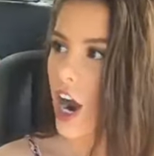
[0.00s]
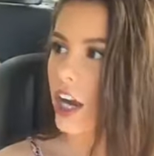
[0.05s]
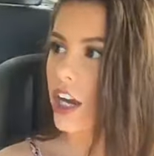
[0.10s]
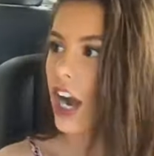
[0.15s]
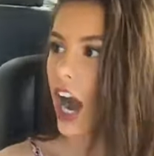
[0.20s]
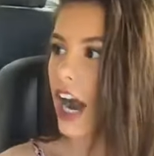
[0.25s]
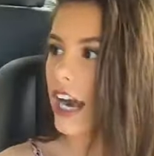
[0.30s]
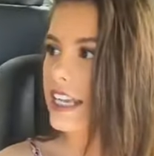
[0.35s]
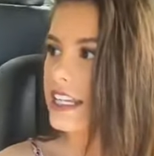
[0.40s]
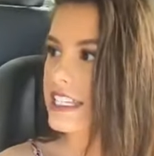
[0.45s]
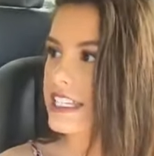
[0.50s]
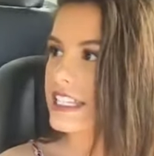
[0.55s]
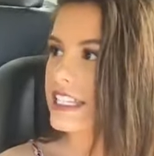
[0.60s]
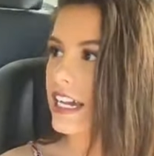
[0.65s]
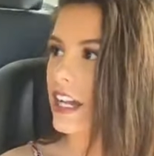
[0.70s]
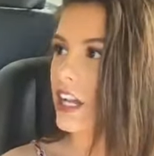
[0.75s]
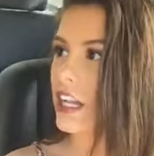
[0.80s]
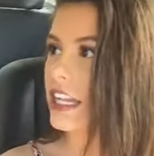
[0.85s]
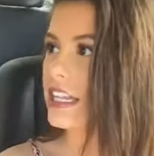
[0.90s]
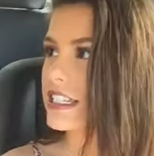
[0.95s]
God is
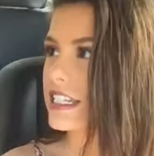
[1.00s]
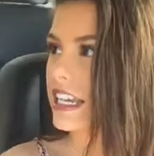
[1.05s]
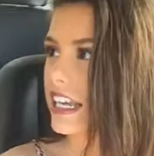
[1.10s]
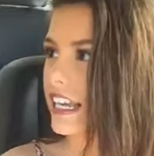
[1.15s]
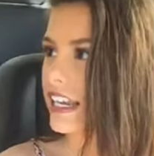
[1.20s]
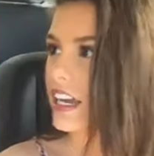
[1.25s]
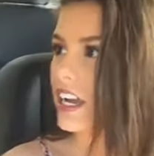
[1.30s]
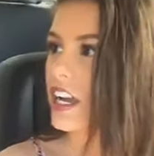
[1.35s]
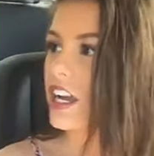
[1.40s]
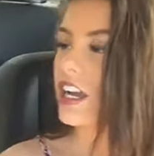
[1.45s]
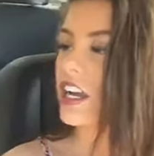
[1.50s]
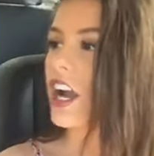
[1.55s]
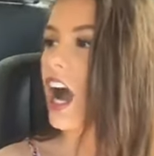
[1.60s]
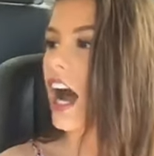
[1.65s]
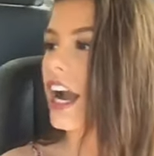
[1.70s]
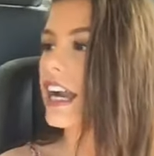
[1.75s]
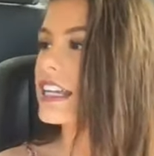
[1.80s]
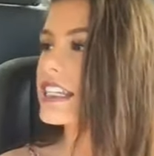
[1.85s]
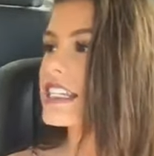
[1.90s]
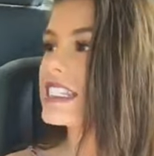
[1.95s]
still listening. God
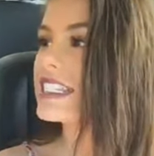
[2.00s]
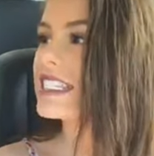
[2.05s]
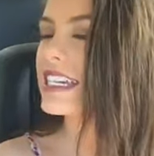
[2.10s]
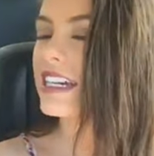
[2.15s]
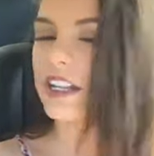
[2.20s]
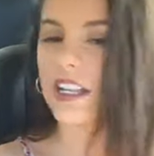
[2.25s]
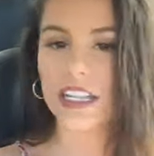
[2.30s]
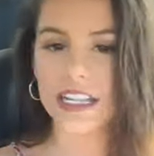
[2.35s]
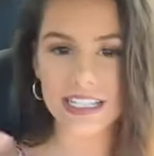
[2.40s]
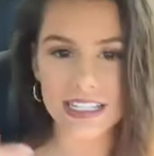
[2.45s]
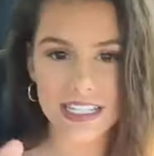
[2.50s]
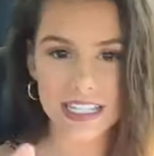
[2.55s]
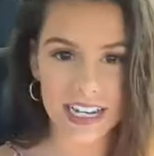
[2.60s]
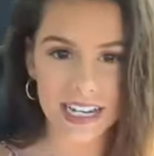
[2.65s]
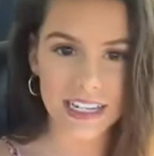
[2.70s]
is still listening.